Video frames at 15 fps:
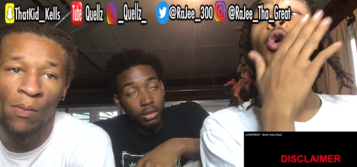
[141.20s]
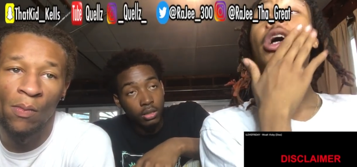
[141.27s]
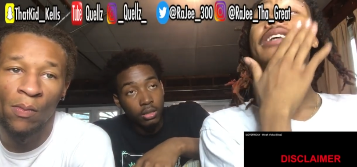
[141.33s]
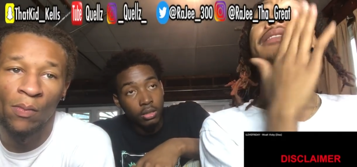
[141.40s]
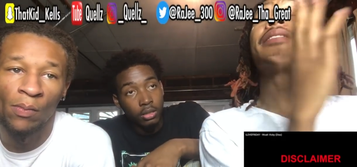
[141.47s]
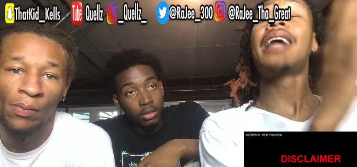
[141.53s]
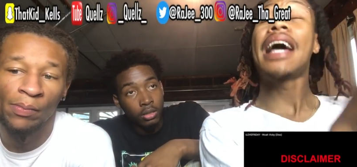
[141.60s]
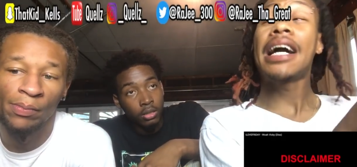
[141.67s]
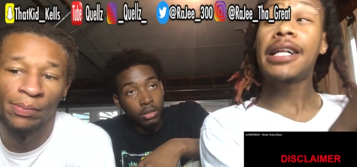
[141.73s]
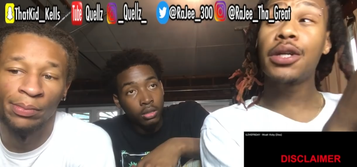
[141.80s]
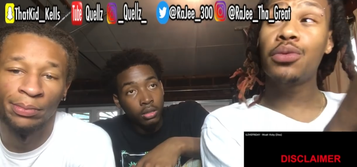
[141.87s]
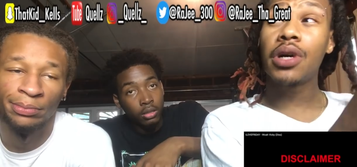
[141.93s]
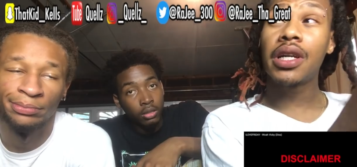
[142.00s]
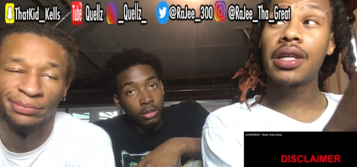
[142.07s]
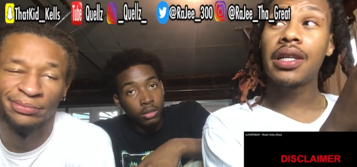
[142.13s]
Speaker 1: know exactly
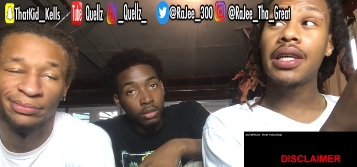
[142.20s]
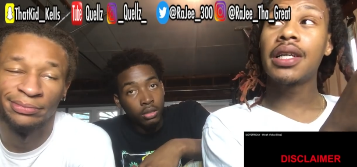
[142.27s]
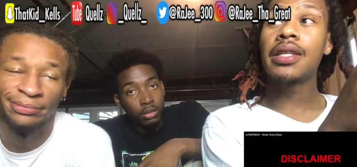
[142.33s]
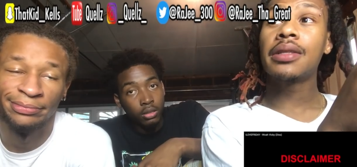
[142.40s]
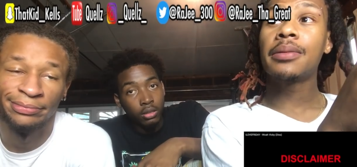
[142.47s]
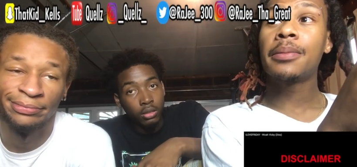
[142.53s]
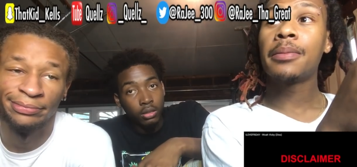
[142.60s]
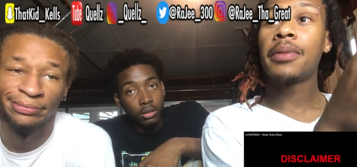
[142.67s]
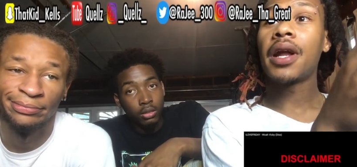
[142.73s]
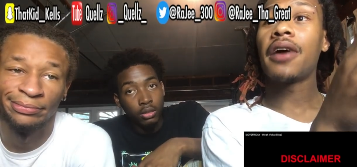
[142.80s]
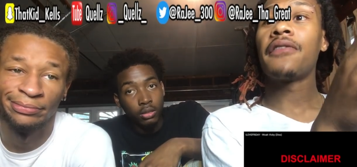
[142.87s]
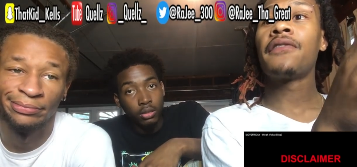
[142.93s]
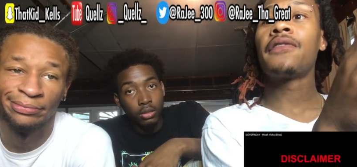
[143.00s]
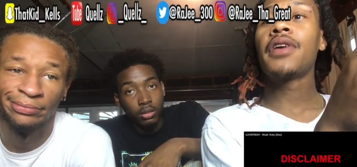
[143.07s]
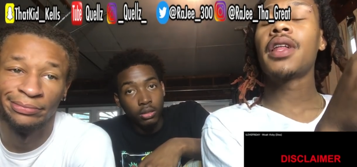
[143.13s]
what it is, but
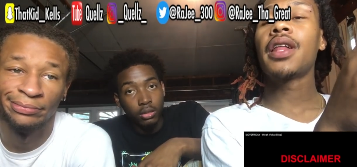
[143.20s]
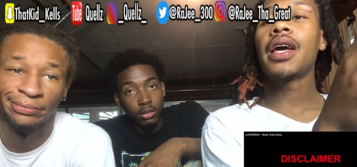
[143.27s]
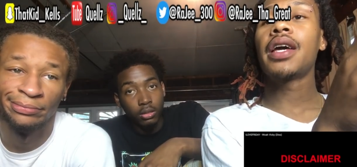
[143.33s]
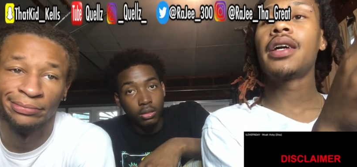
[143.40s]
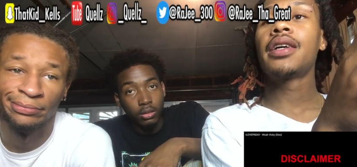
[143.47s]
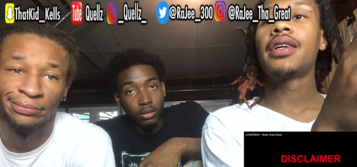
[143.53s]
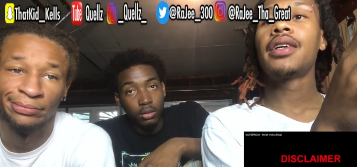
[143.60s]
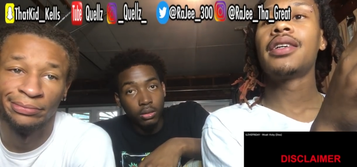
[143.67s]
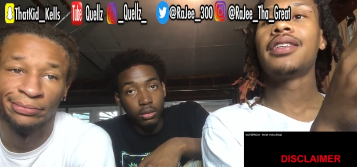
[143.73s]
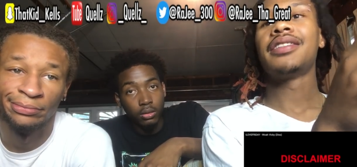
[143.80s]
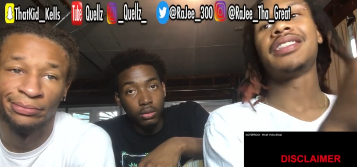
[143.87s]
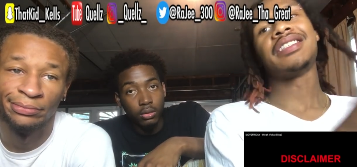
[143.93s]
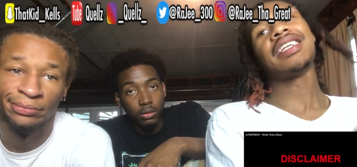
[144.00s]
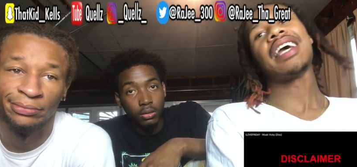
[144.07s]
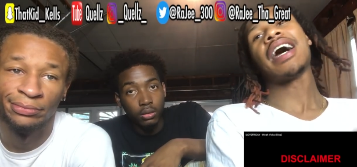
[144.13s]
I feel like.
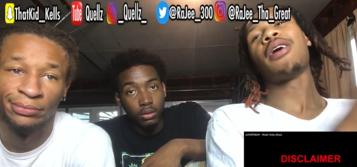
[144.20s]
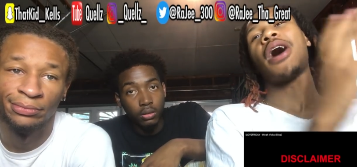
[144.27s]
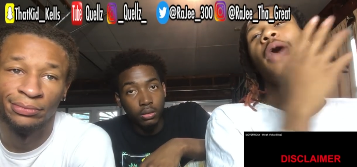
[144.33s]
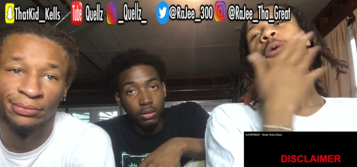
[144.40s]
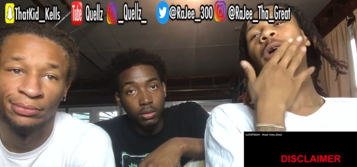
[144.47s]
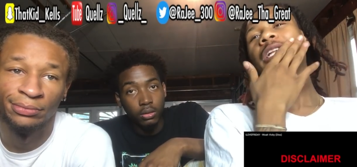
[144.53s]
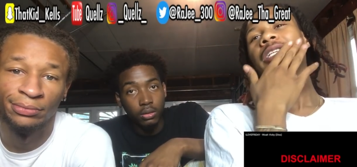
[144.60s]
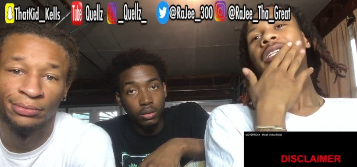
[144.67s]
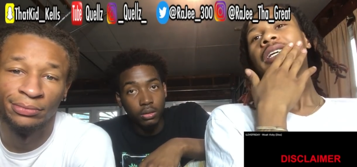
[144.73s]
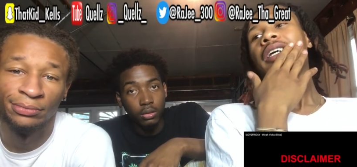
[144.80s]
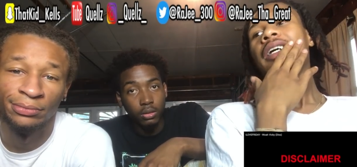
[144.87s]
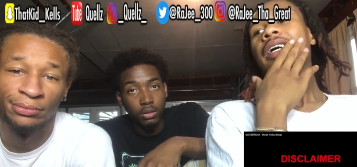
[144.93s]
See, I, want to.